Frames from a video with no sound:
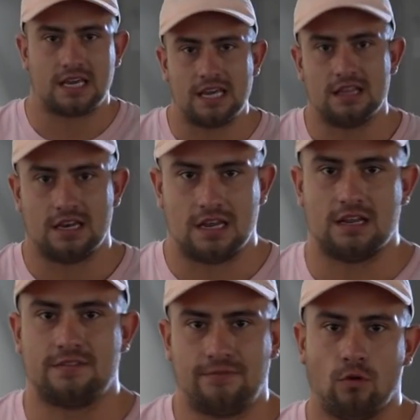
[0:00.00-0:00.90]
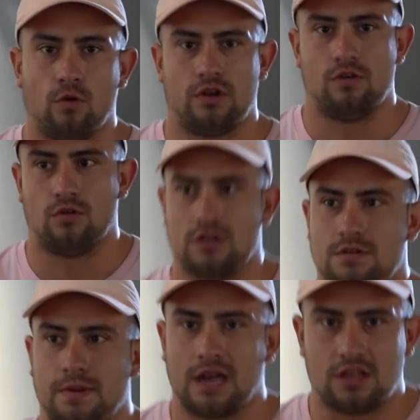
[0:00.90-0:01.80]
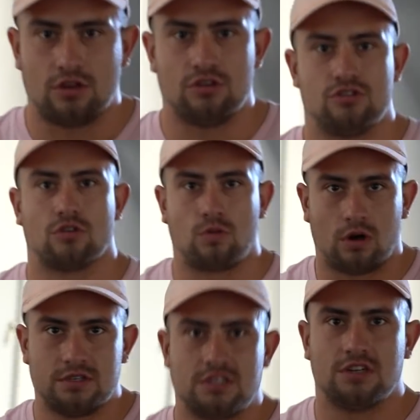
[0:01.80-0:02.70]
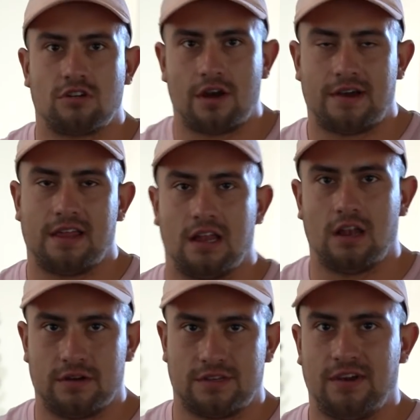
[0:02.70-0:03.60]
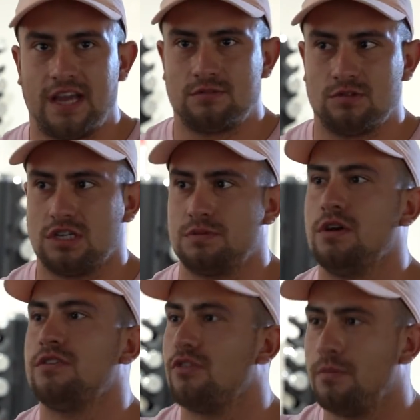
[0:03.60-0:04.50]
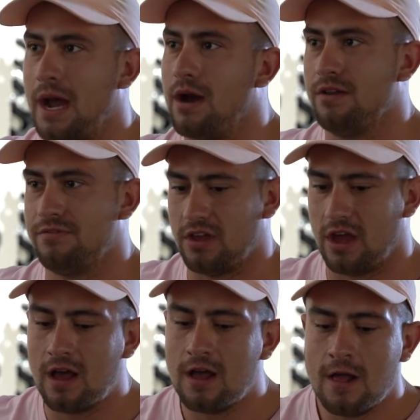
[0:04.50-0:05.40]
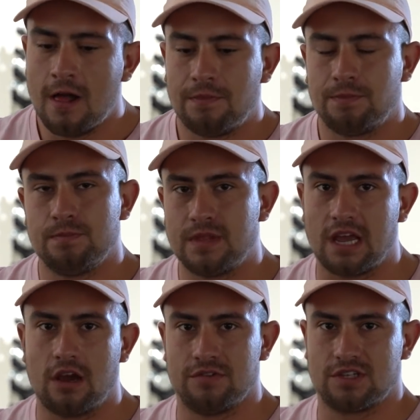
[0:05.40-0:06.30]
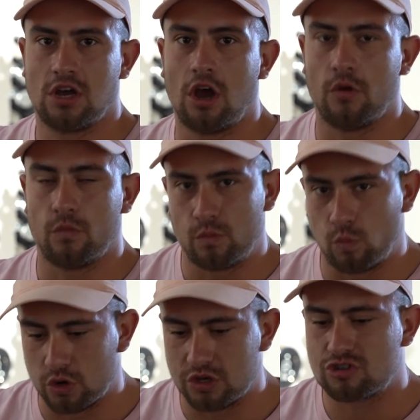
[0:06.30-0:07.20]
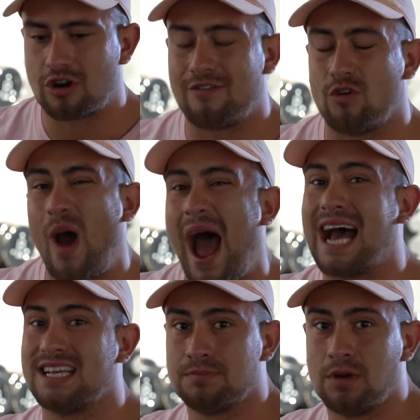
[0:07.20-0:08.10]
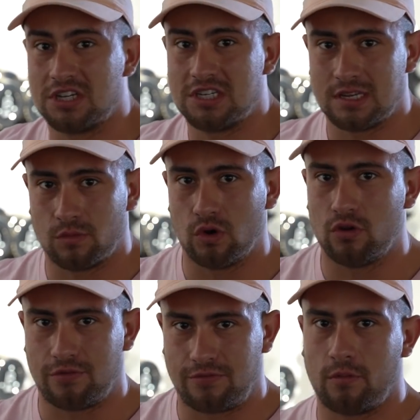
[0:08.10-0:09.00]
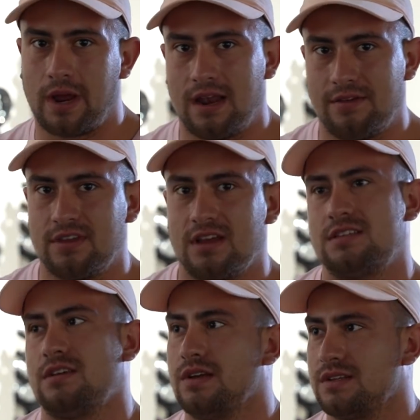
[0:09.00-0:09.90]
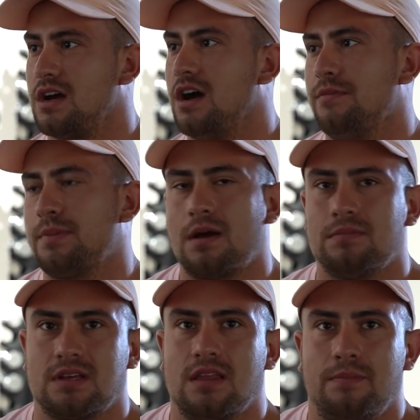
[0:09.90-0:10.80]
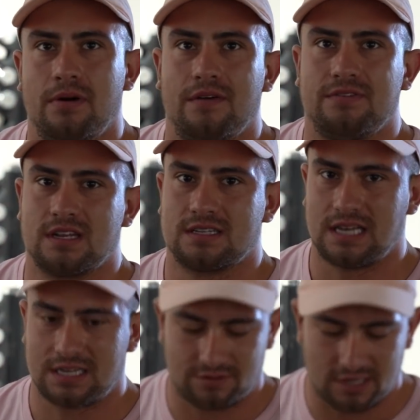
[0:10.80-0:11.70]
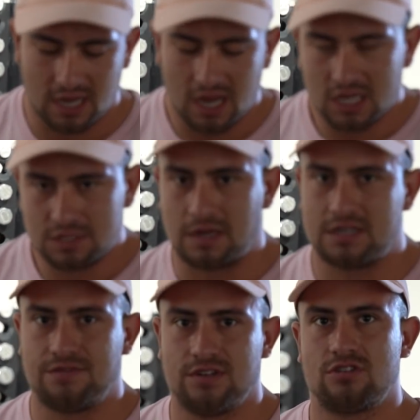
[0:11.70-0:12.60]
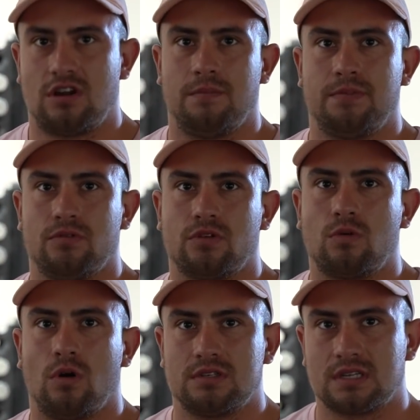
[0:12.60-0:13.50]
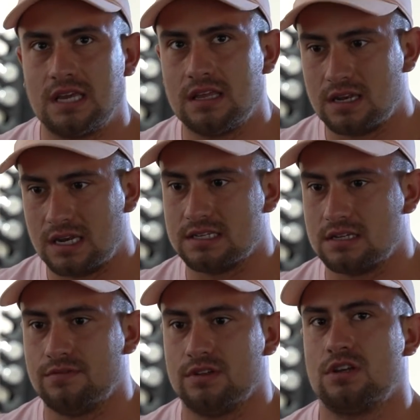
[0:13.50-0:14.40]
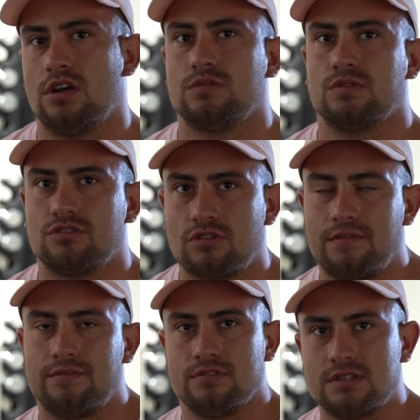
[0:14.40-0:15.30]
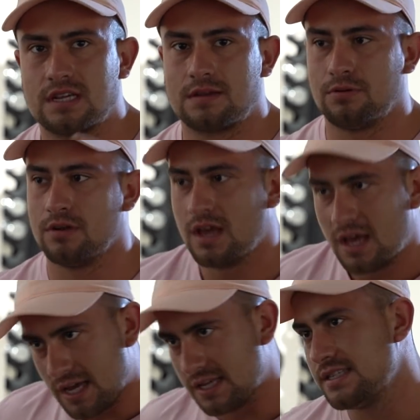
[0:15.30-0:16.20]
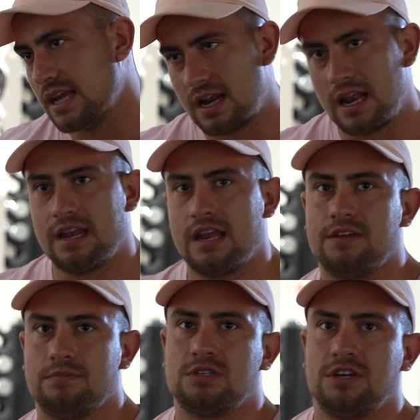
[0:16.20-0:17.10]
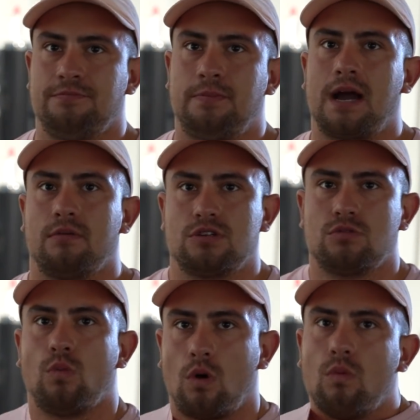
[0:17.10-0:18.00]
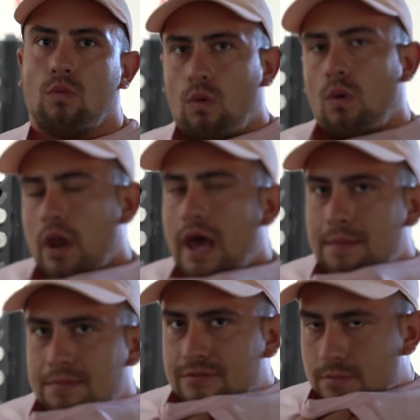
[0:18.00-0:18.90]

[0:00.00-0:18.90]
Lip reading: keep the knees forward in order to be able to use your quads to drive out the lowest phase, which I suppose for a powerlifter, knee over toe wouldn't travel as much as it will do for a weightlifter, so it kind of becomes like the perfect accessory, especially if you're trying to build the quads and keep the knees over the toes when you're driving through the sticking point, instead of letting hip shift back, which will want to happen for